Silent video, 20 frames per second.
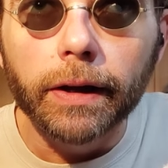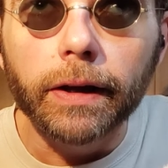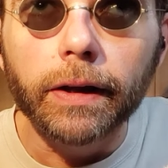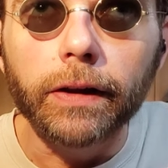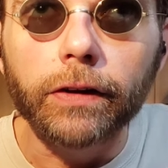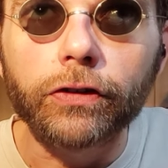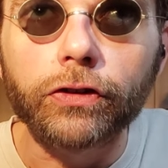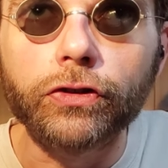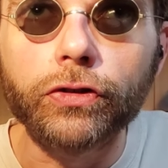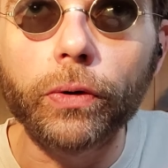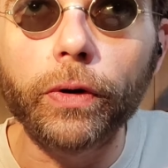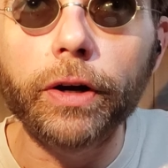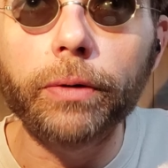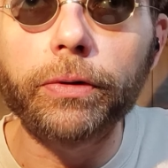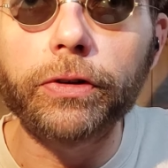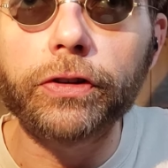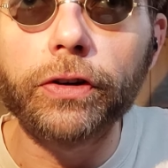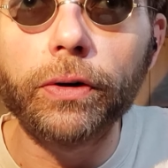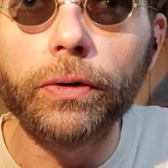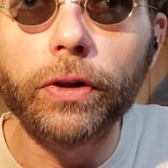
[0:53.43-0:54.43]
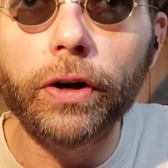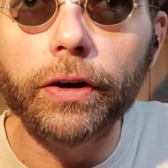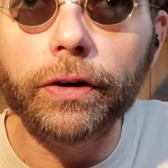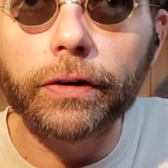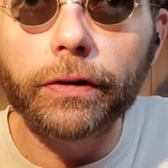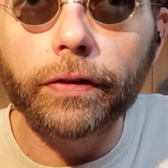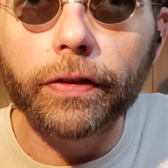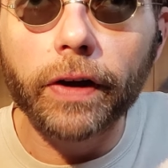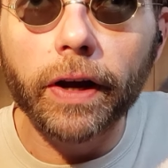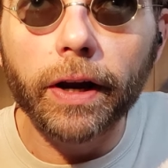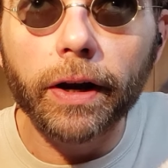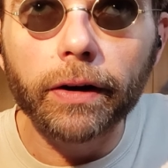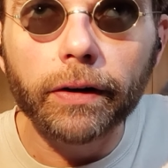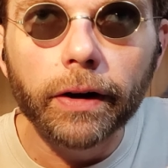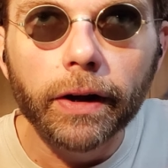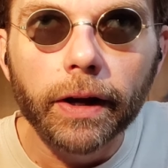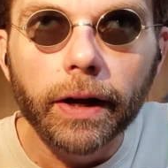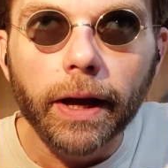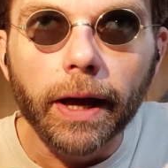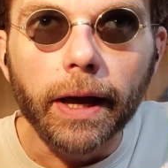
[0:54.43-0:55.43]
His joy was no longer there,
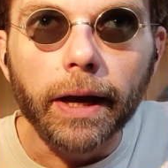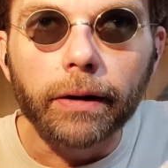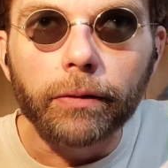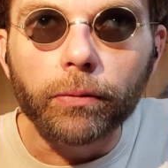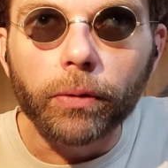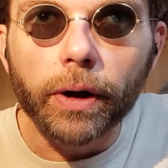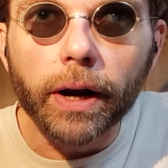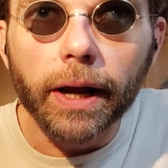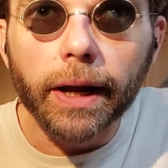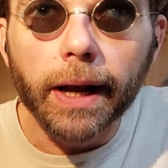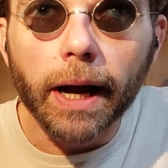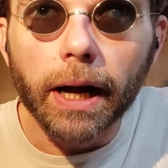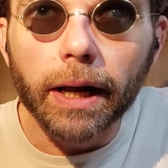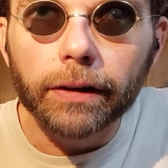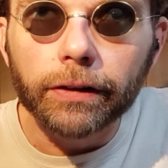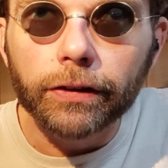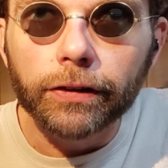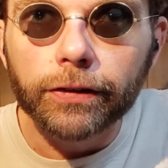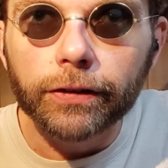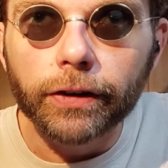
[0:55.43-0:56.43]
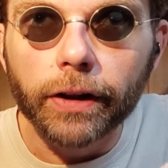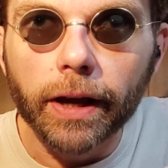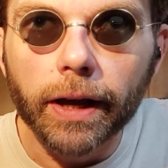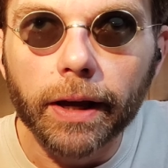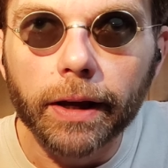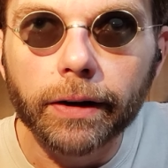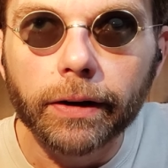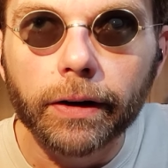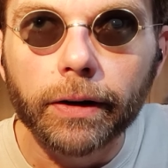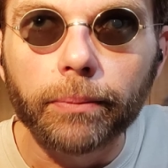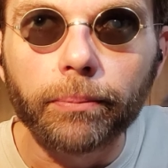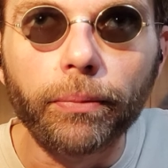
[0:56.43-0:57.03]
and what I got instead